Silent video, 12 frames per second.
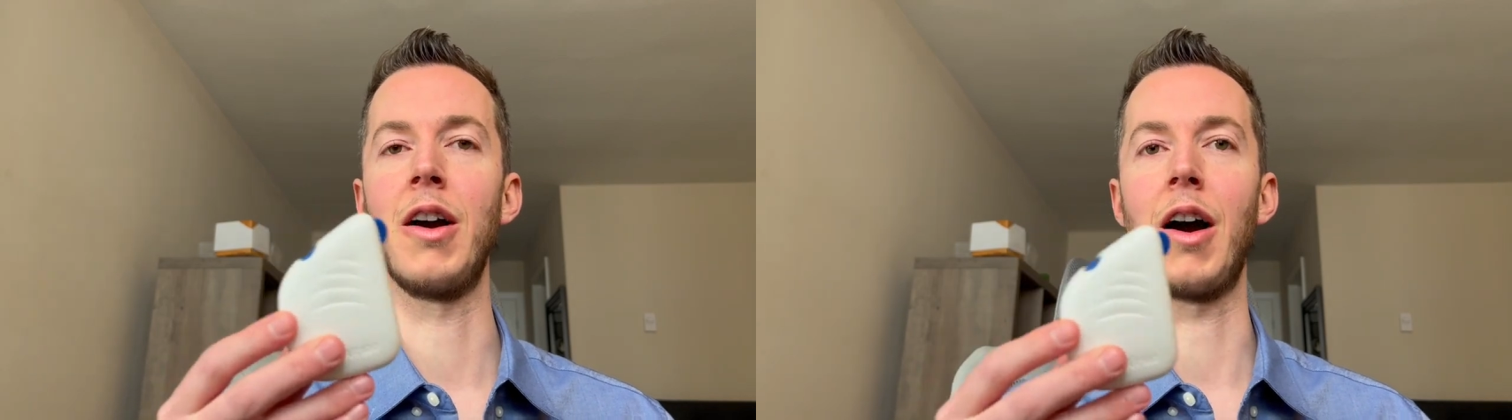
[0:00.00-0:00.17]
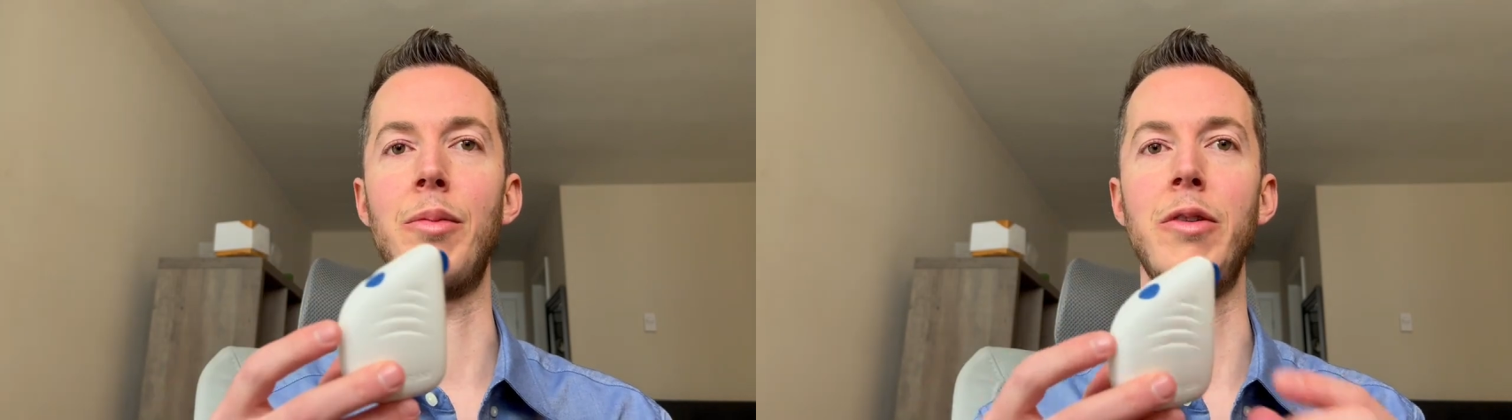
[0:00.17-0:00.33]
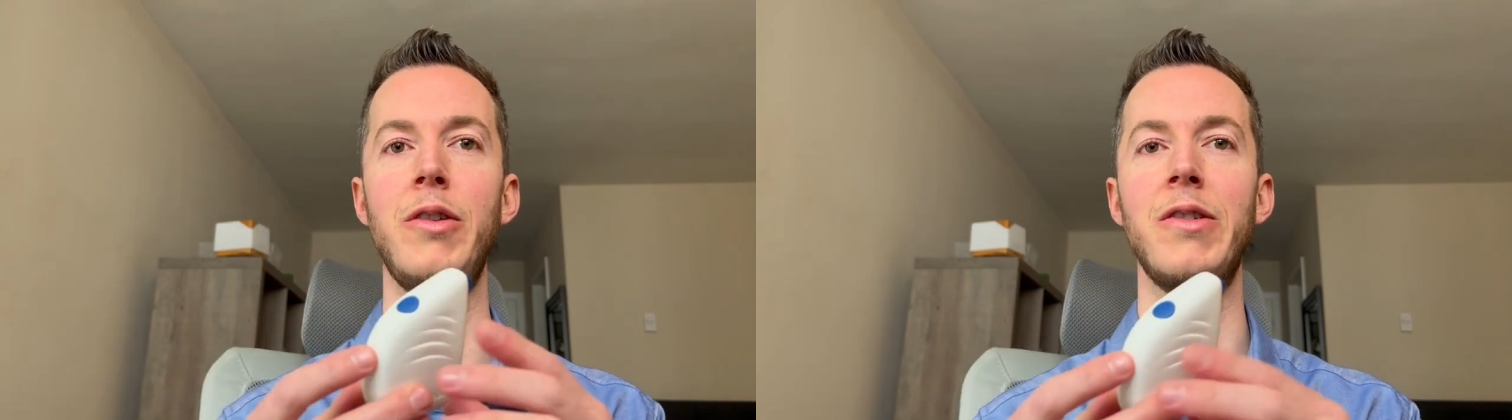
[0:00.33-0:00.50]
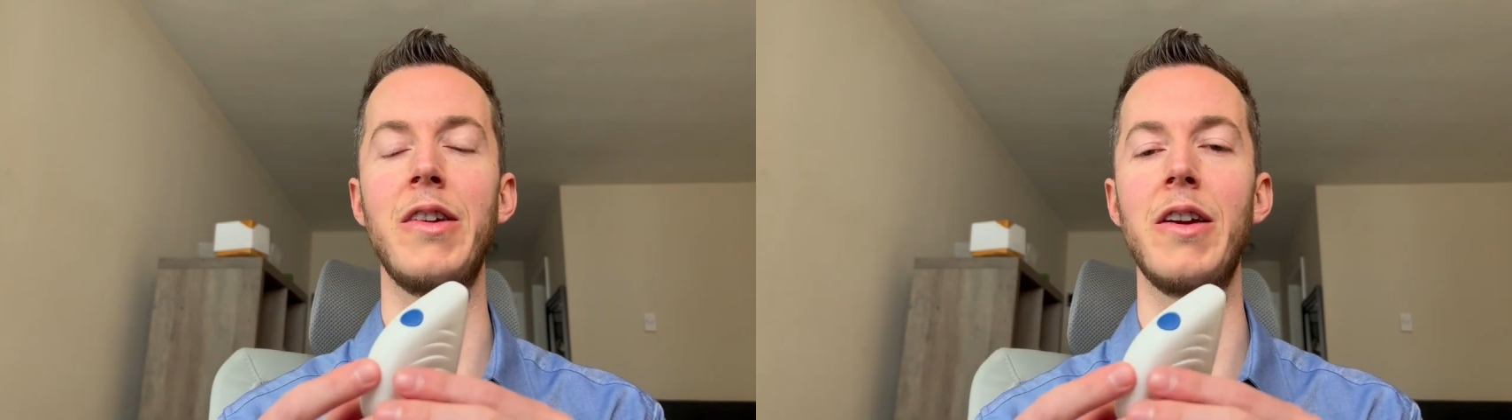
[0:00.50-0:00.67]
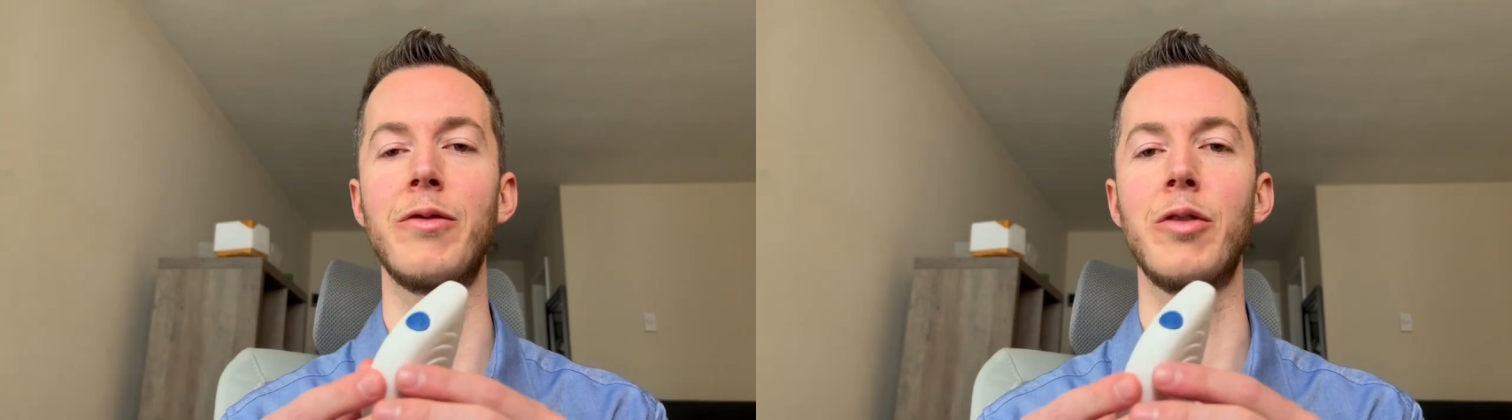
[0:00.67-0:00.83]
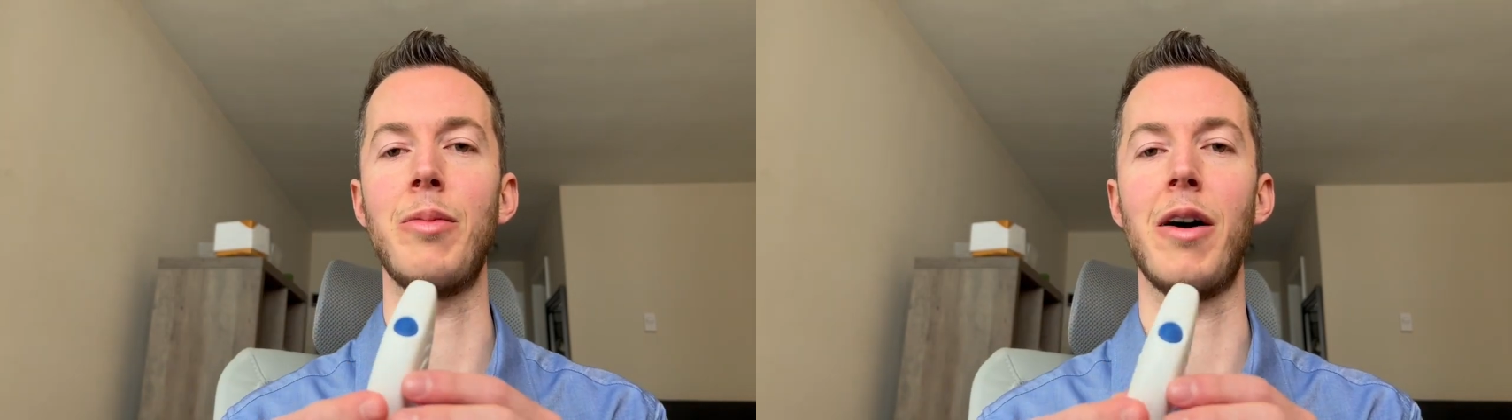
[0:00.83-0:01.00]
I've been using
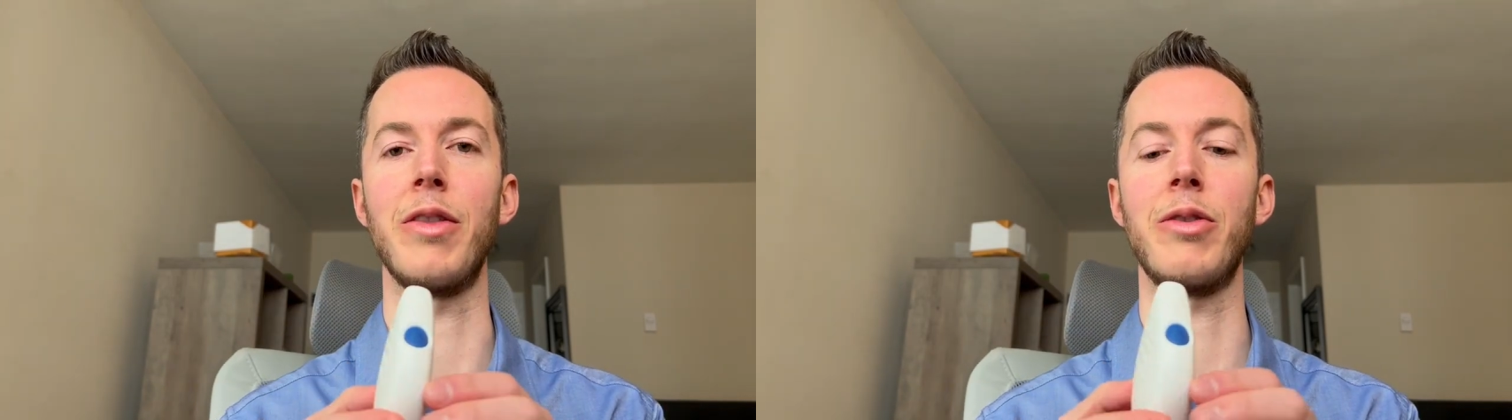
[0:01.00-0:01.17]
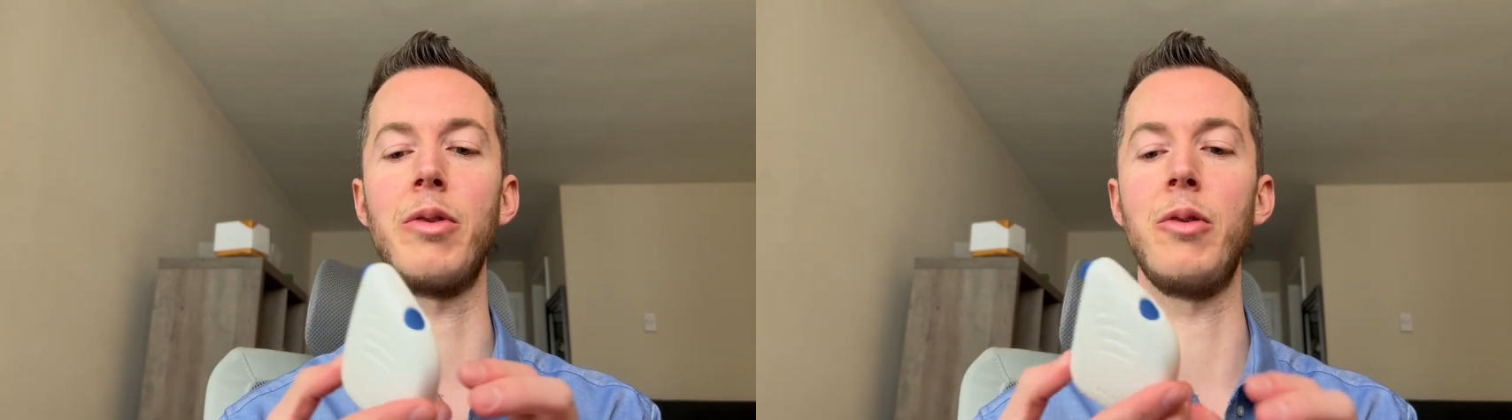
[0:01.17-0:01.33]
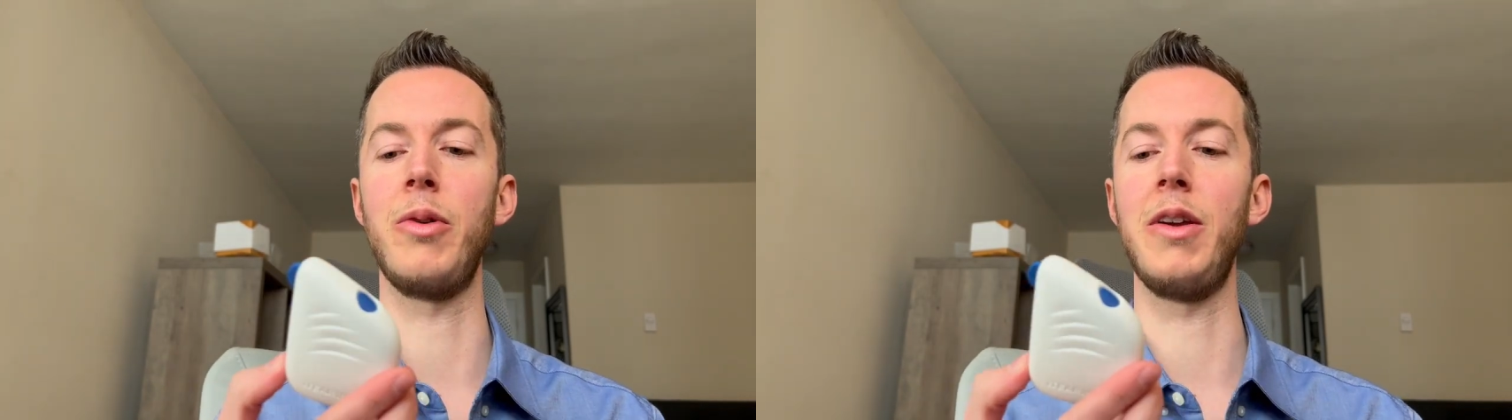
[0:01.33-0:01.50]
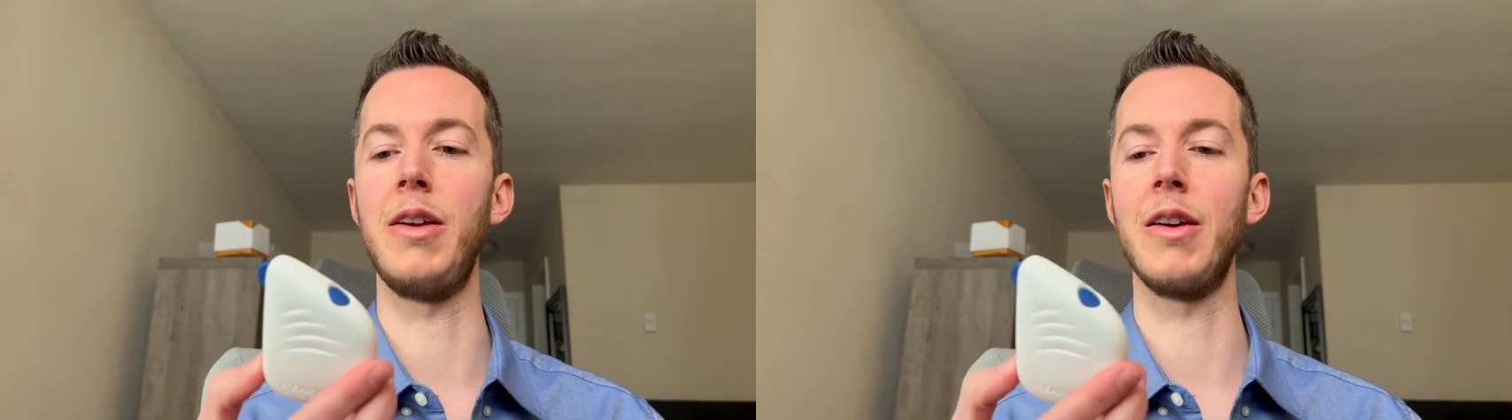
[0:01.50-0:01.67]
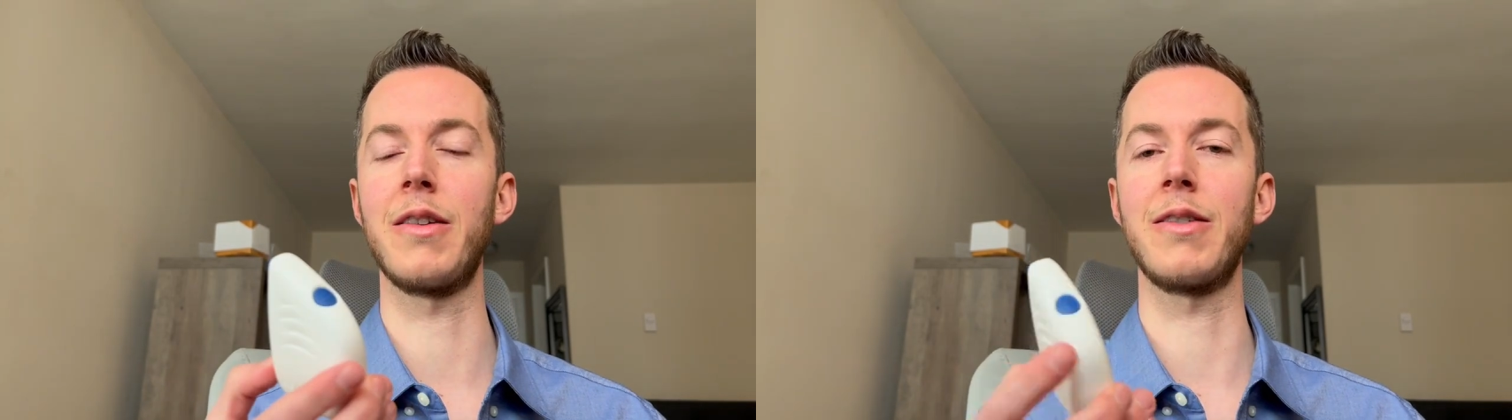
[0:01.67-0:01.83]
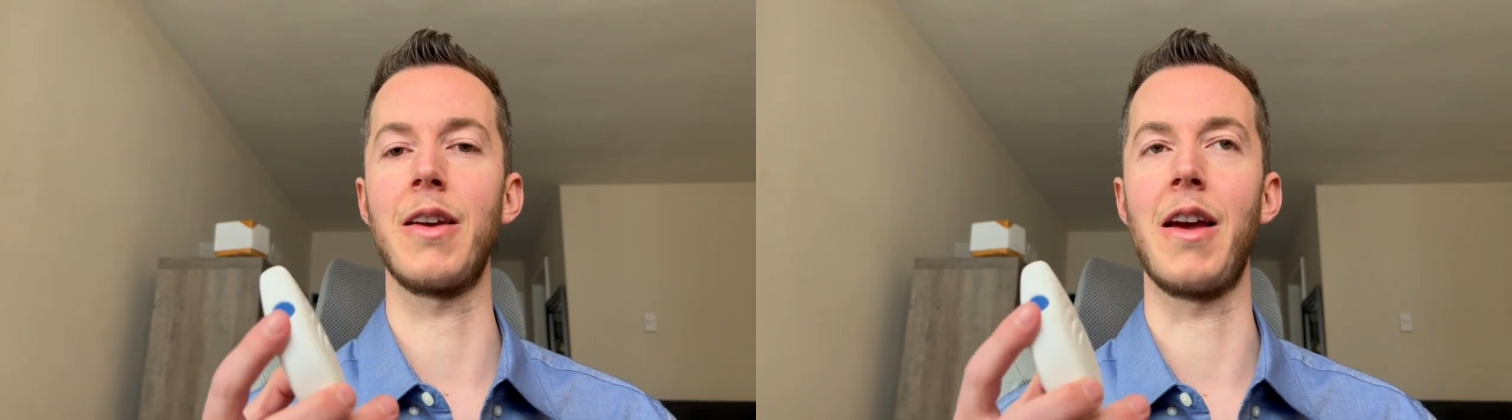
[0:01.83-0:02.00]
it for about 3 weeks